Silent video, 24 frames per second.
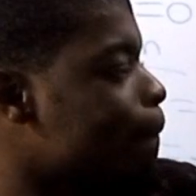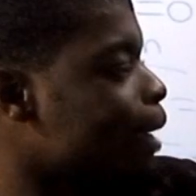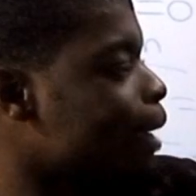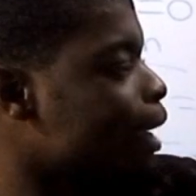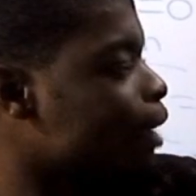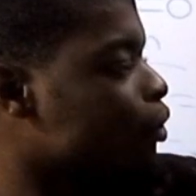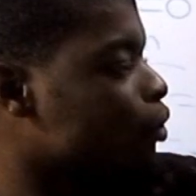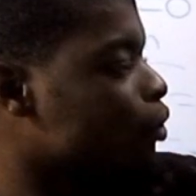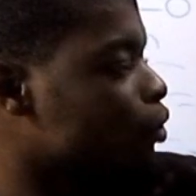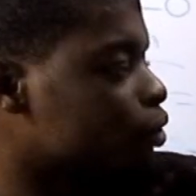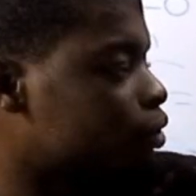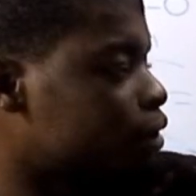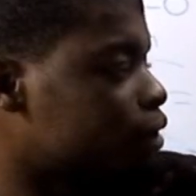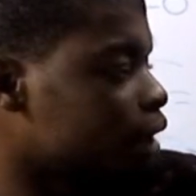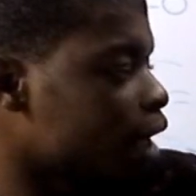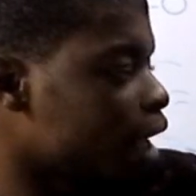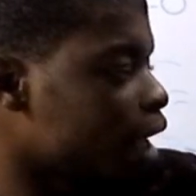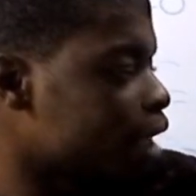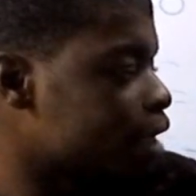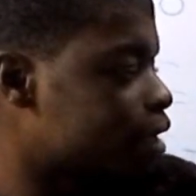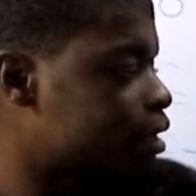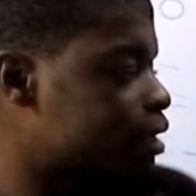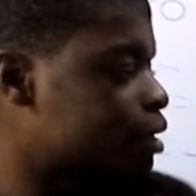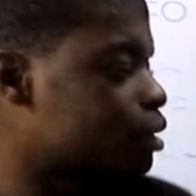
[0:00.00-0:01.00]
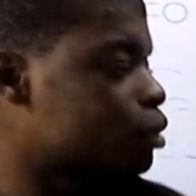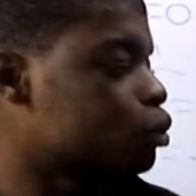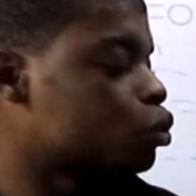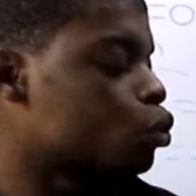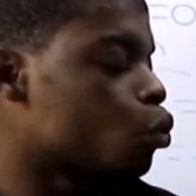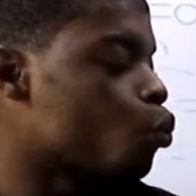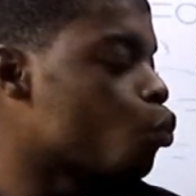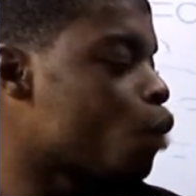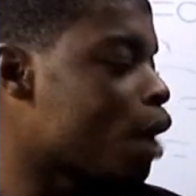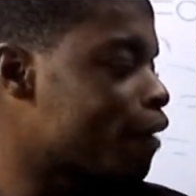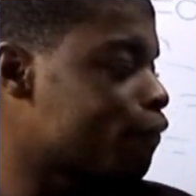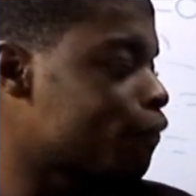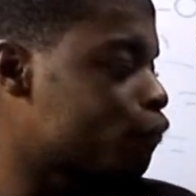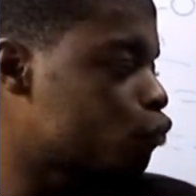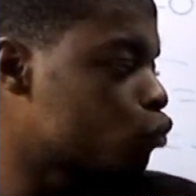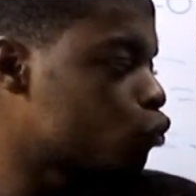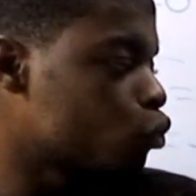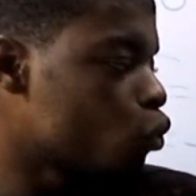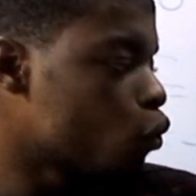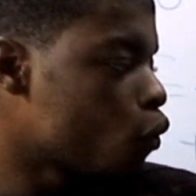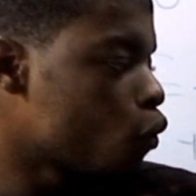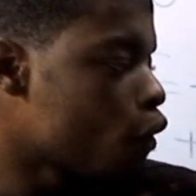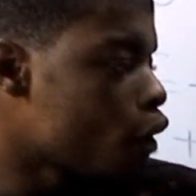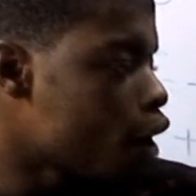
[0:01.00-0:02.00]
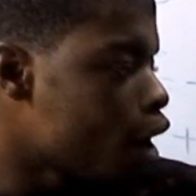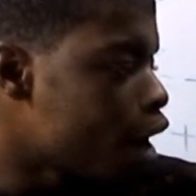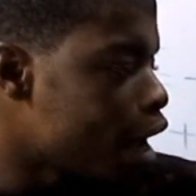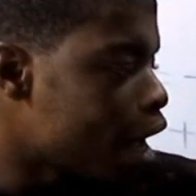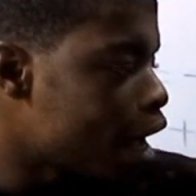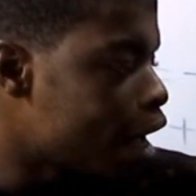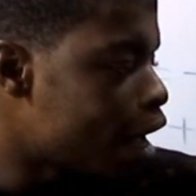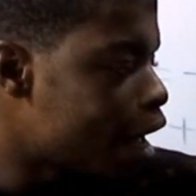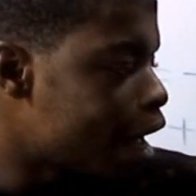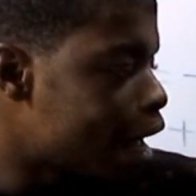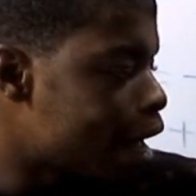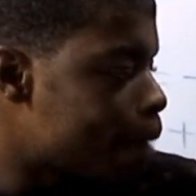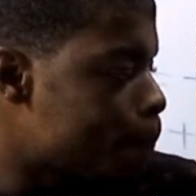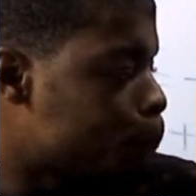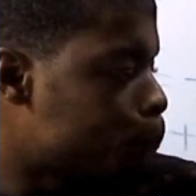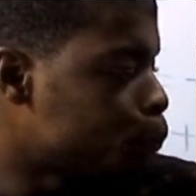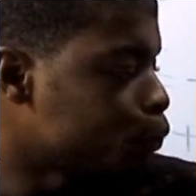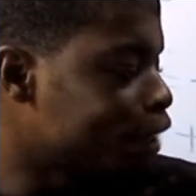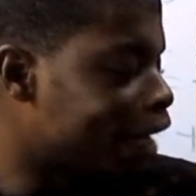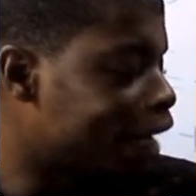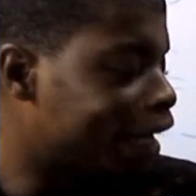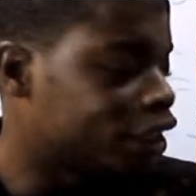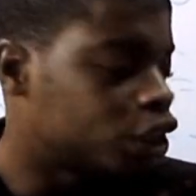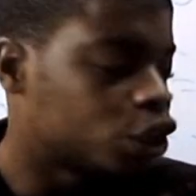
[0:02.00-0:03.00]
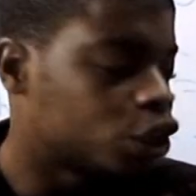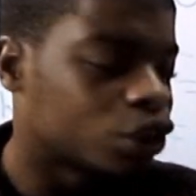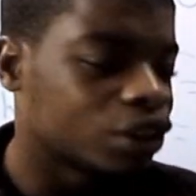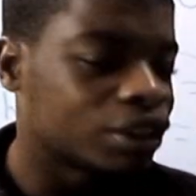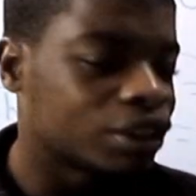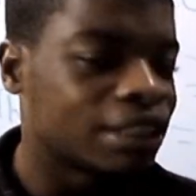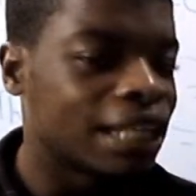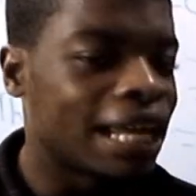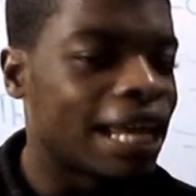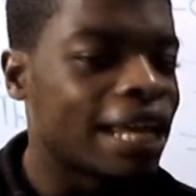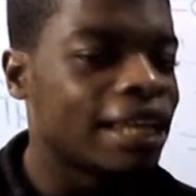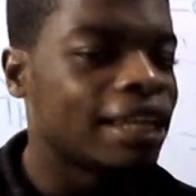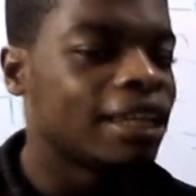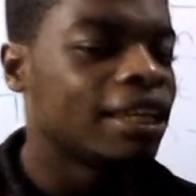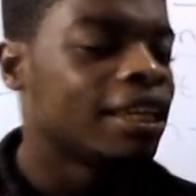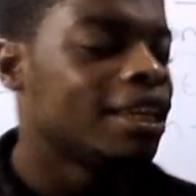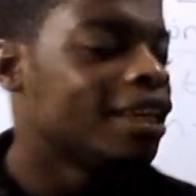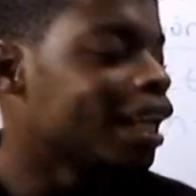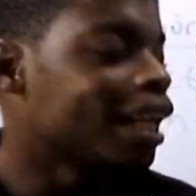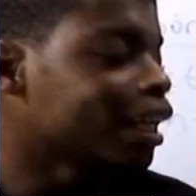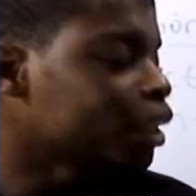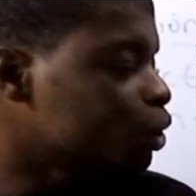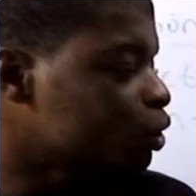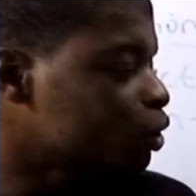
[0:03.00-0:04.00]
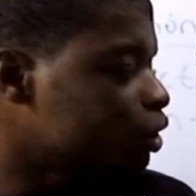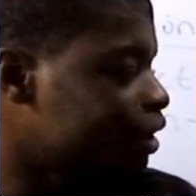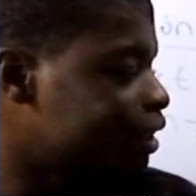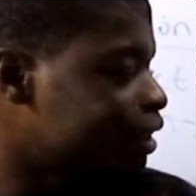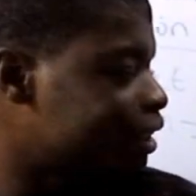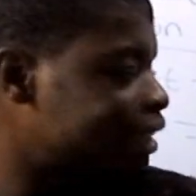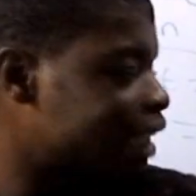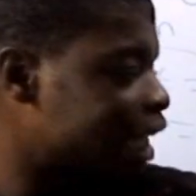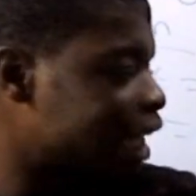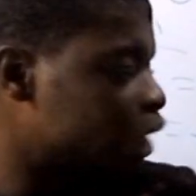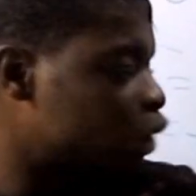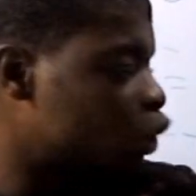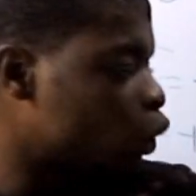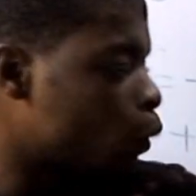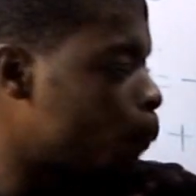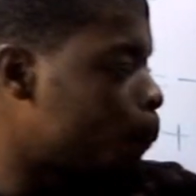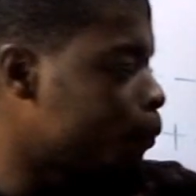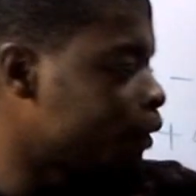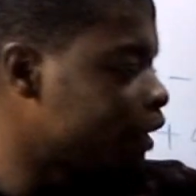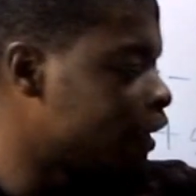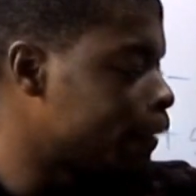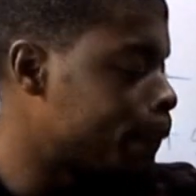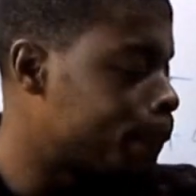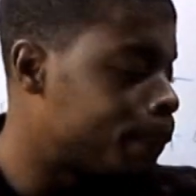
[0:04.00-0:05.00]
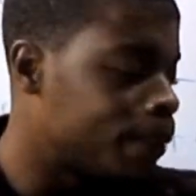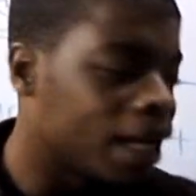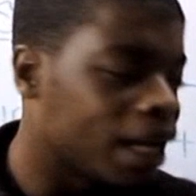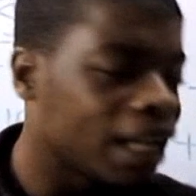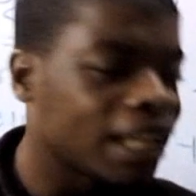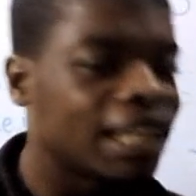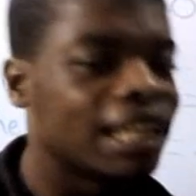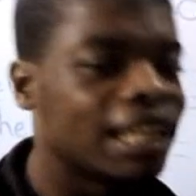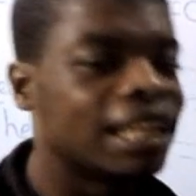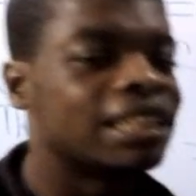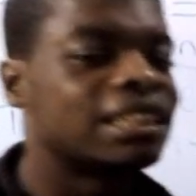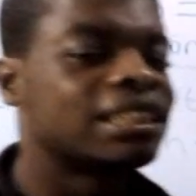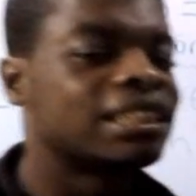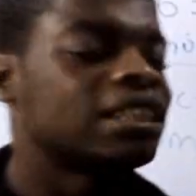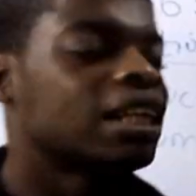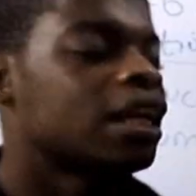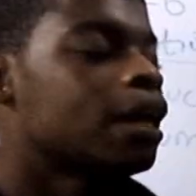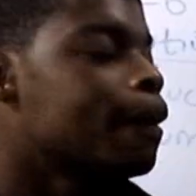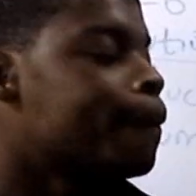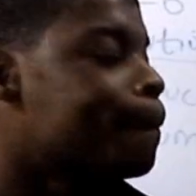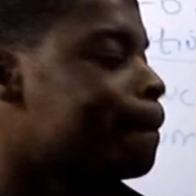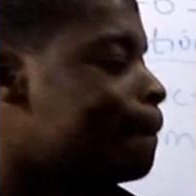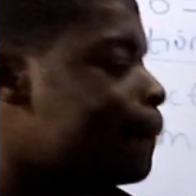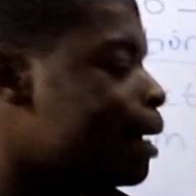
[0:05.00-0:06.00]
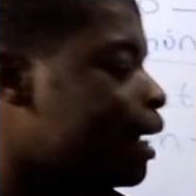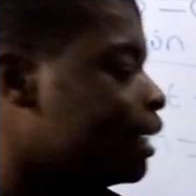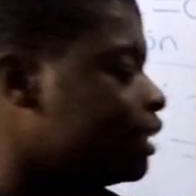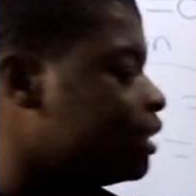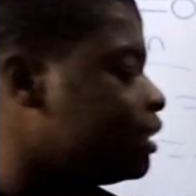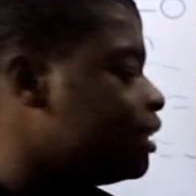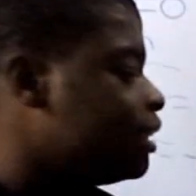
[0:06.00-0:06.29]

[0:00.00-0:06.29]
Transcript: minus x. So we have put the addition sign. Let's use this sign to open the bracket by